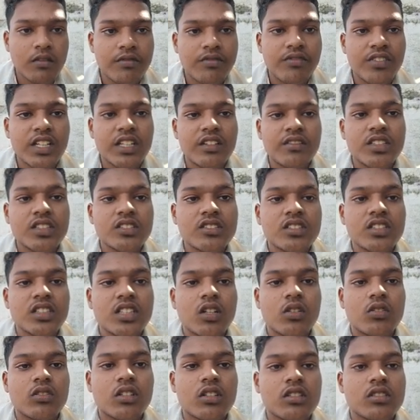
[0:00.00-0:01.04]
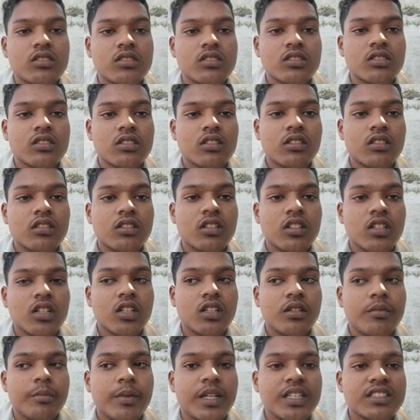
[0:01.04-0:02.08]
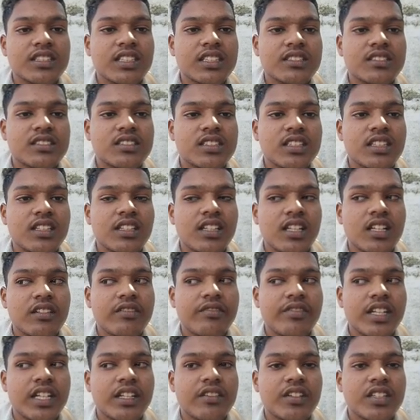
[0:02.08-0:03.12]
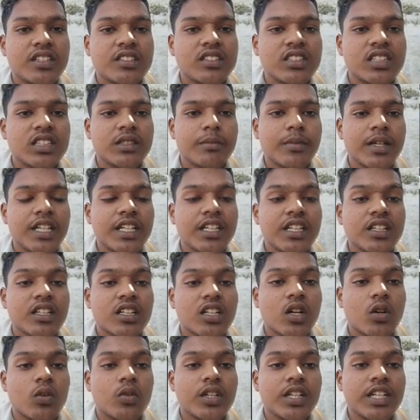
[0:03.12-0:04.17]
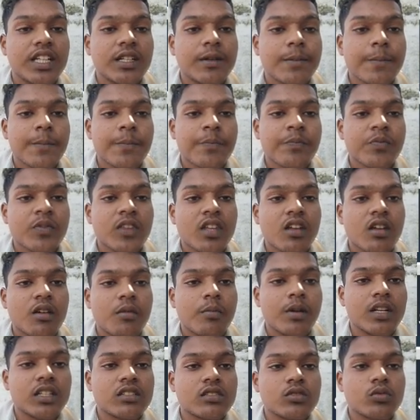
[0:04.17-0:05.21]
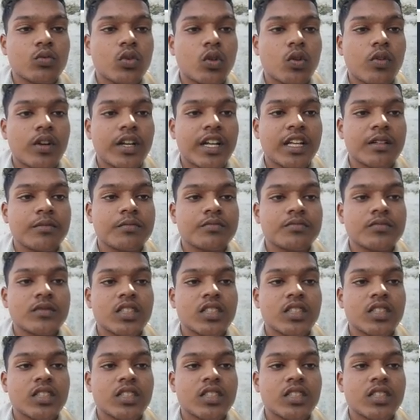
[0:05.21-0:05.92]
Frequency counters measure signal frequency by counting pulse over time.